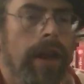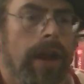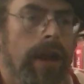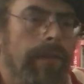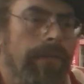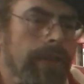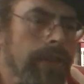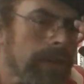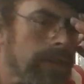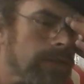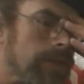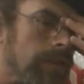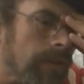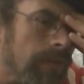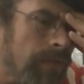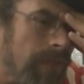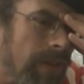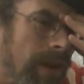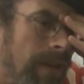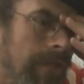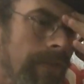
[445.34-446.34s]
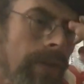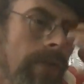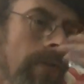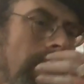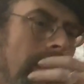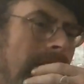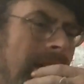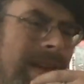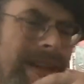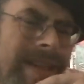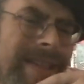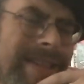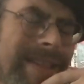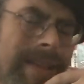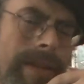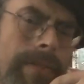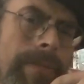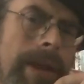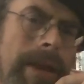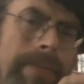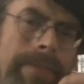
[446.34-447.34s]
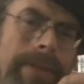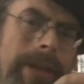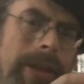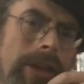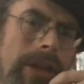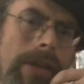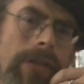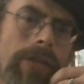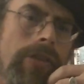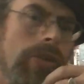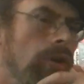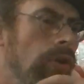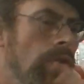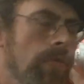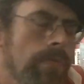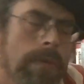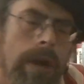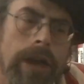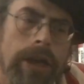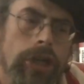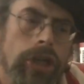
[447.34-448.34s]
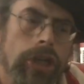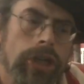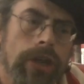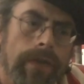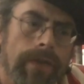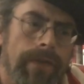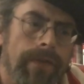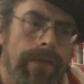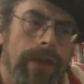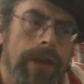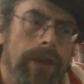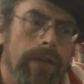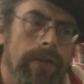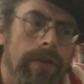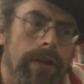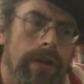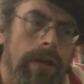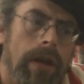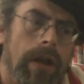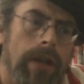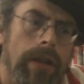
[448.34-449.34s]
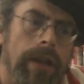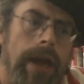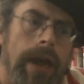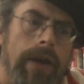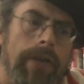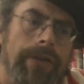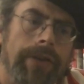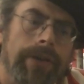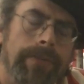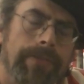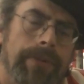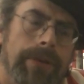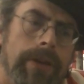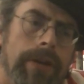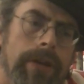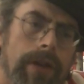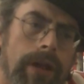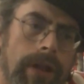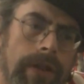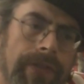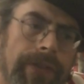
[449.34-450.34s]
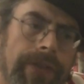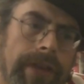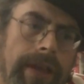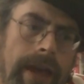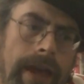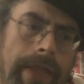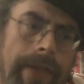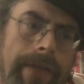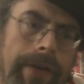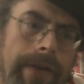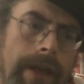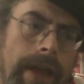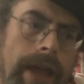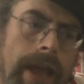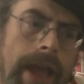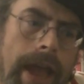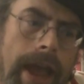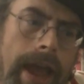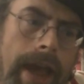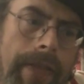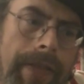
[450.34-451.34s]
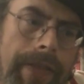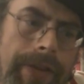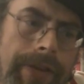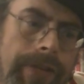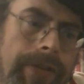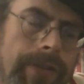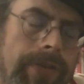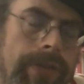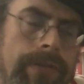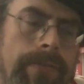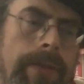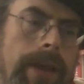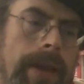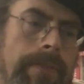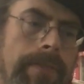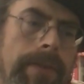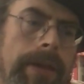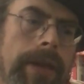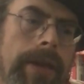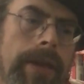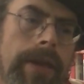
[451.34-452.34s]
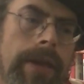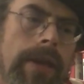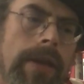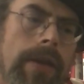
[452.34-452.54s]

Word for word: everything's in front of you, it still may be just too much to figure it all out, to put it all together, and the truth may be,